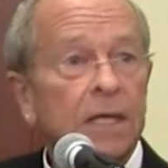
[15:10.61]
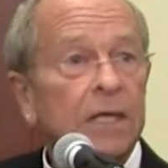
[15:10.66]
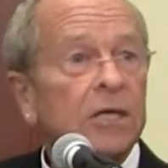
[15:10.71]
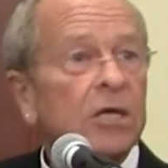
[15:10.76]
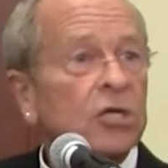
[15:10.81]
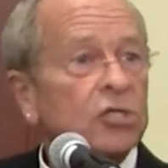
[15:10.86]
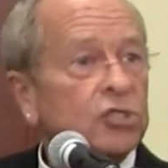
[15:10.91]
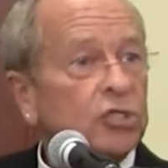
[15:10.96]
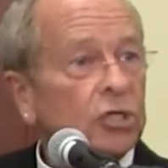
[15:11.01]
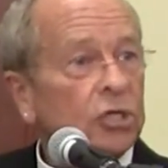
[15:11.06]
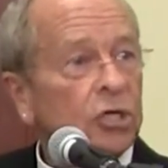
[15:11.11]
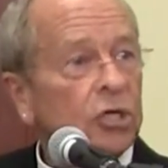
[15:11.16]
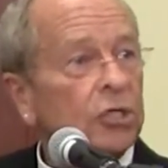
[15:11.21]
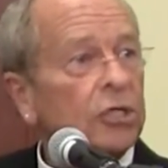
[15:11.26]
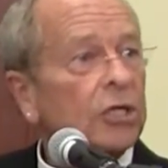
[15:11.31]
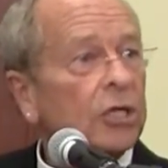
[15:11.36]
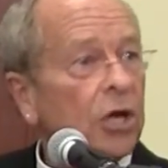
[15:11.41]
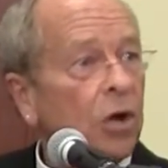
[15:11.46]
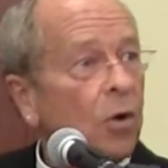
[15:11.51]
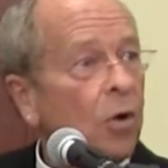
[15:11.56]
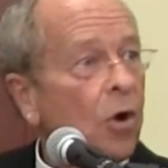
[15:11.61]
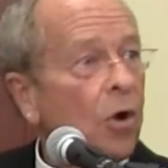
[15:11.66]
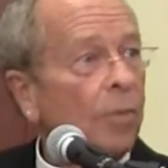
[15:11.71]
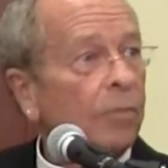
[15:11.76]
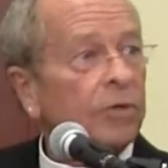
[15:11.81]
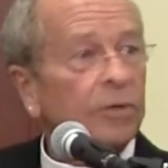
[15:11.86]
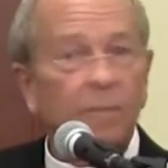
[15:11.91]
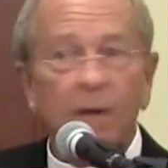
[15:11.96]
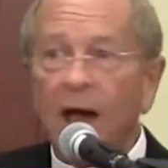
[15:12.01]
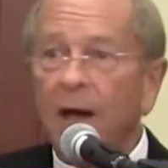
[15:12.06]
because you couldn't go
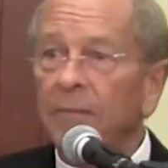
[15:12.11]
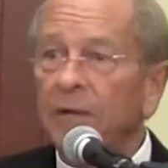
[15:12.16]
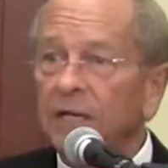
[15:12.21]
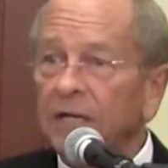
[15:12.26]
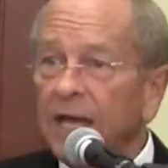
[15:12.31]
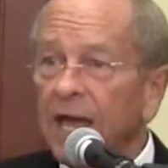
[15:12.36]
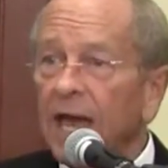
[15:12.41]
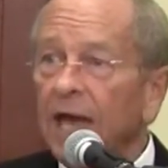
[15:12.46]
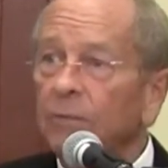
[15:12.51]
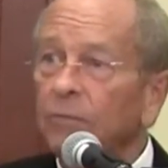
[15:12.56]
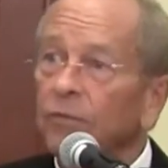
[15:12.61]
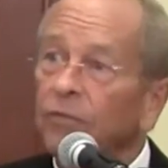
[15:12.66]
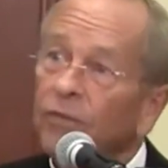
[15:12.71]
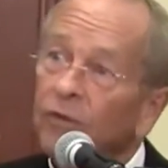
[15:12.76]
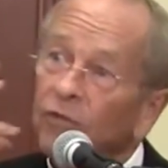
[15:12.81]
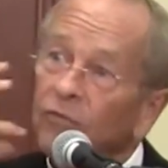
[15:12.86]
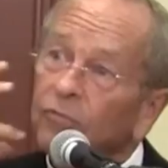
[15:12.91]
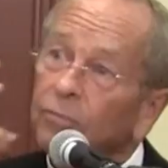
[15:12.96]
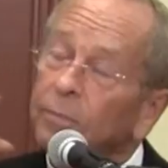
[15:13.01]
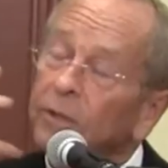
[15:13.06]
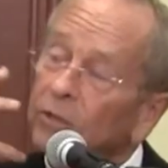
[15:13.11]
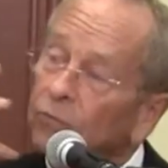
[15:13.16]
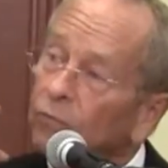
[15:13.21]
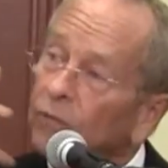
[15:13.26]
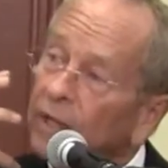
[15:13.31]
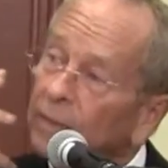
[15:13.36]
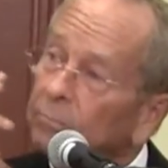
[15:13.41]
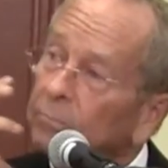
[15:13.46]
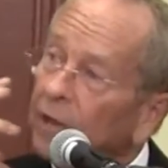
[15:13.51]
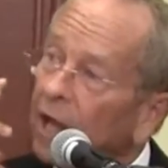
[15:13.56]
home to mom and dad with those big
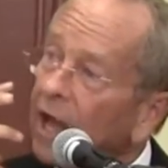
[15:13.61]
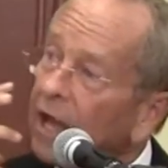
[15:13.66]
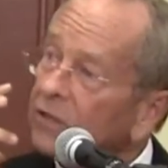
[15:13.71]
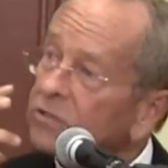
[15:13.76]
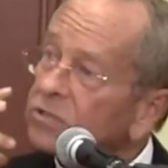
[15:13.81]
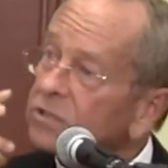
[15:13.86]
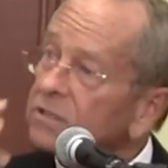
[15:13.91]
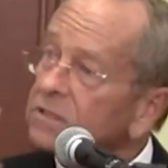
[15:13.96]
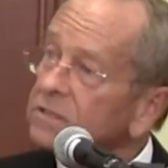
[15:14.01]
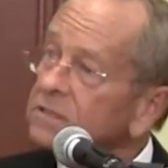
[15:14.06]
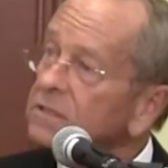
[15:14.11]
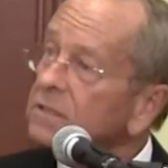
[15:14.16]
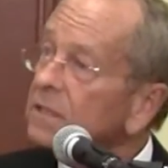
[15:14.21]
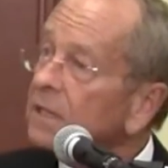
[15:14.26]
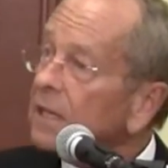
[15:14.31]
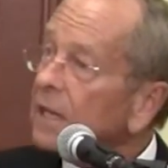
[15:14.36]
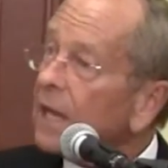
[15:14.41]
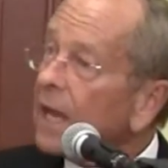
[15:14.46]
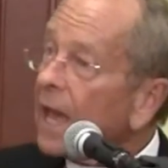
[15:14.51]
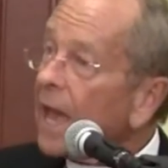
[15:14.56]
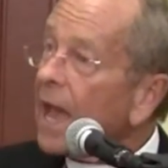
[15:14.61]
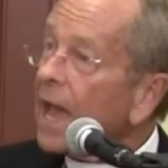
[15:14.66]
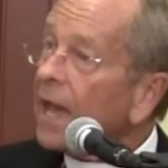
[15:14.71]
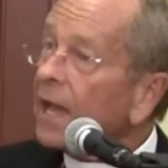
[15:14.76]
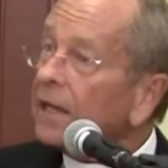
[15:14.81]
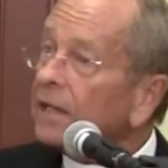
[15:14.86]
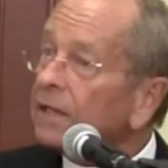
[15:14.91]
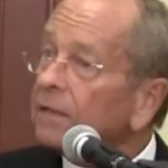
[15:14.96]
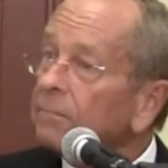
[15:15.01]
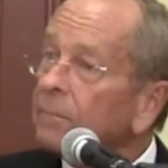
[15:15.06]
red blotches
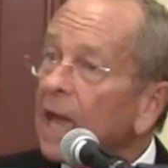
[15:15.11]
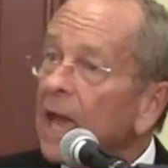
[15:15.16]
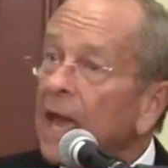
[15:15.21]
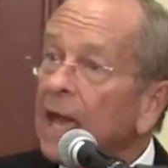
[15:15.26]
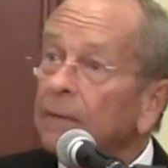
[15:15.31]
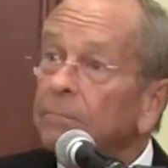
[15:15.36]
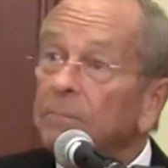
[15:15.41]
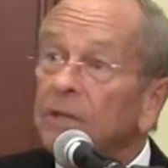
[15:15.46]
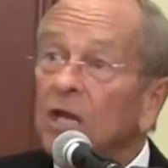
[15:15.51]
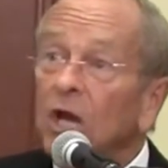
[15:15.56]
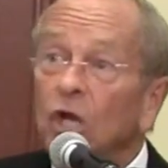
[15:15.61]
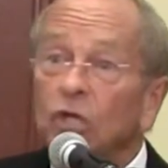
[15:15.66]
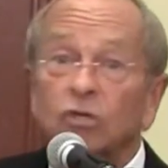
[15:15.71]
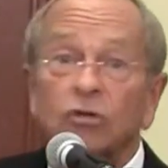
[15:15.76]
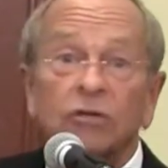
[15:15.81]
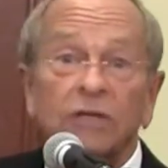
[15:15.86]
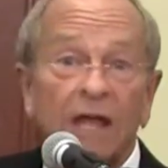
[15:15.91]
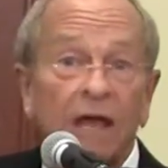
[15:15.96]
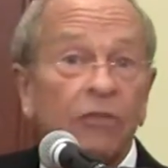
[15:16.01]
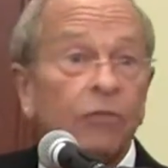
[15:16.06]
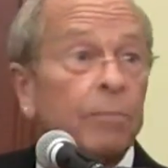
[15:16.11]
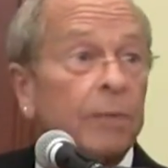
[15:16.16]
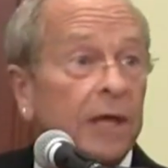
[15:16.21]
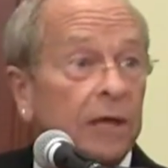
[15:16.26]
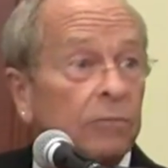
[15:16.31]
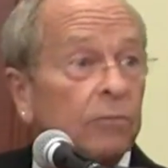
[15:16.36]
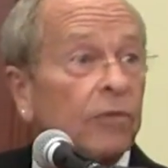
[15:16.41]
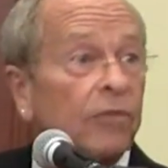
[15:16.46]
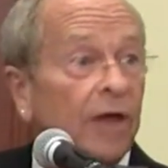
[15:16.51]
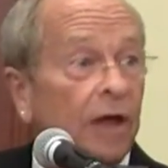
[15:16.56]
and and be on your
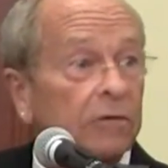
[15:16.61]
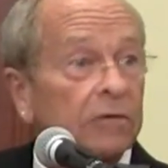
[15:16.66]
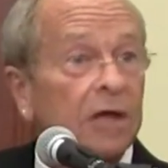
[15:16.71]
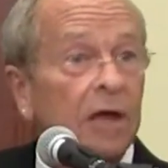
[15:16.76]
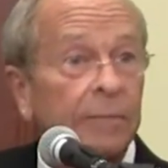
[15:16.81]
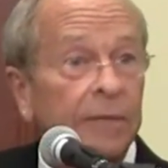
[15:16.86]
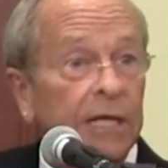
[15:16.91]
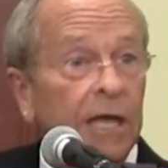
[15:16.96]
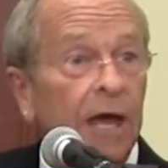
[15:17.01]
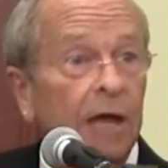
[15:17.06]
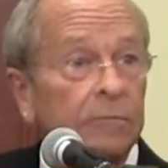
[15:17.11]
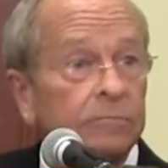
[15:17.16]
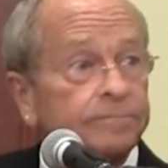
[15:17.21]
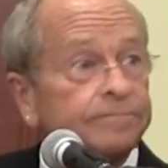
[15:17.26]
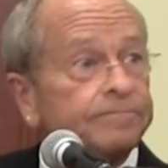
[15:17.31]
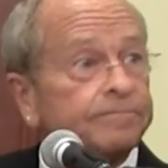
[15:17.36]
deathbed without coming out.